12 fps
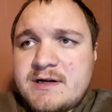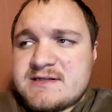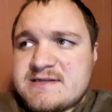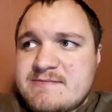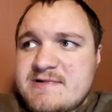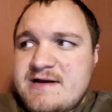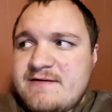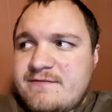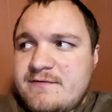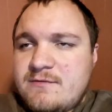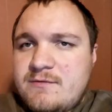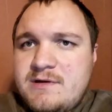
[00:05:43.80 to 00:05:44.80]
got some of that
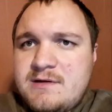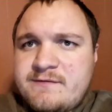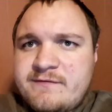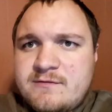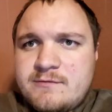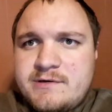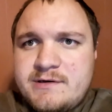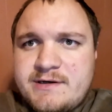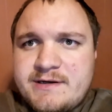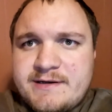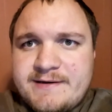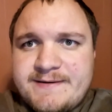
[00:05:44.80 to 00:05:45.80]
for the week for work
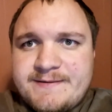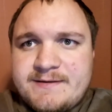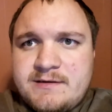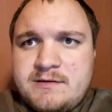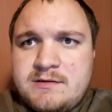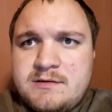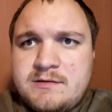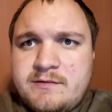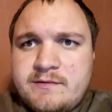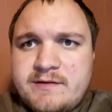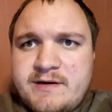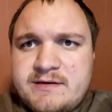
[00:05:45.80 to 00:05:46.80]
and
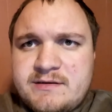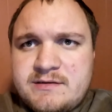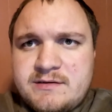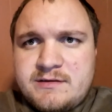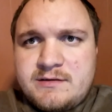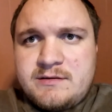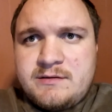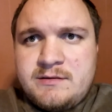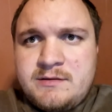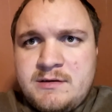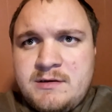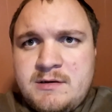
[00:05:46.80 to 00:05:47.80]
all that. Uh,
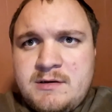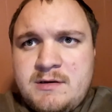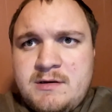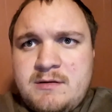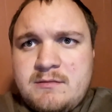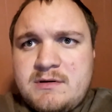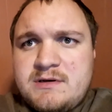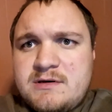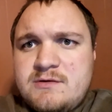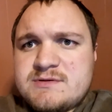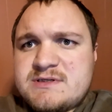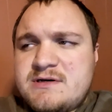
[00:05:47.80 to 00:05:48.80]
I'm
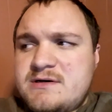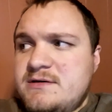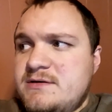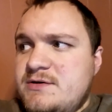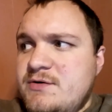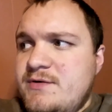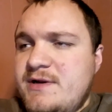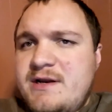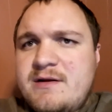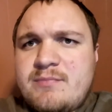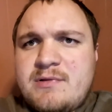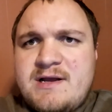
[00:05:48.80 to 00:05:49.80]
gonna go start
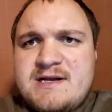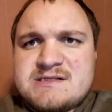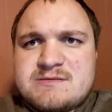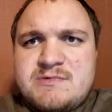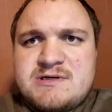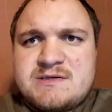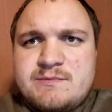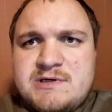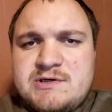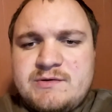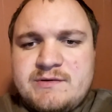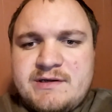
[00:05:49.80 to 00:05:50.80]
donating plasma
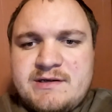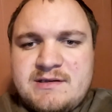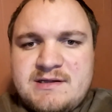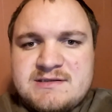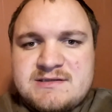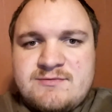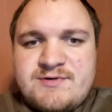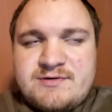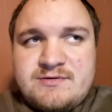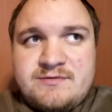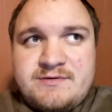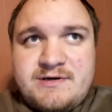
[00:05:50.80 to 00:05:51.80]
tomorrow again. Last time I
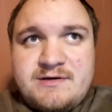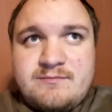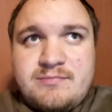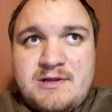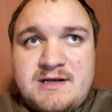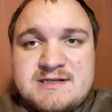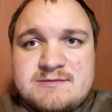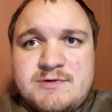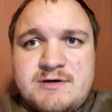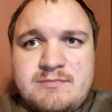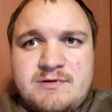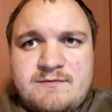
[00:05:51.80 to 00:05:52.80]
donated
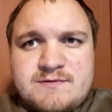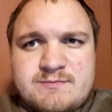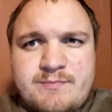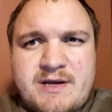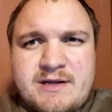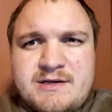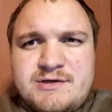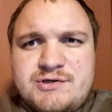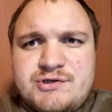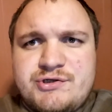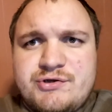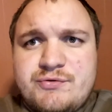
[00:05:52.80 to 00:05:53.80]
plasma, I believe, was back
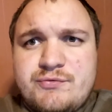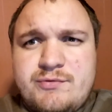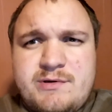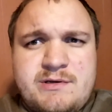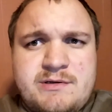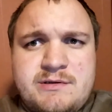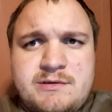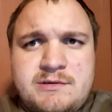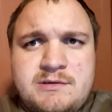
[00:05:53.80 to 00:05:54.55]
in June,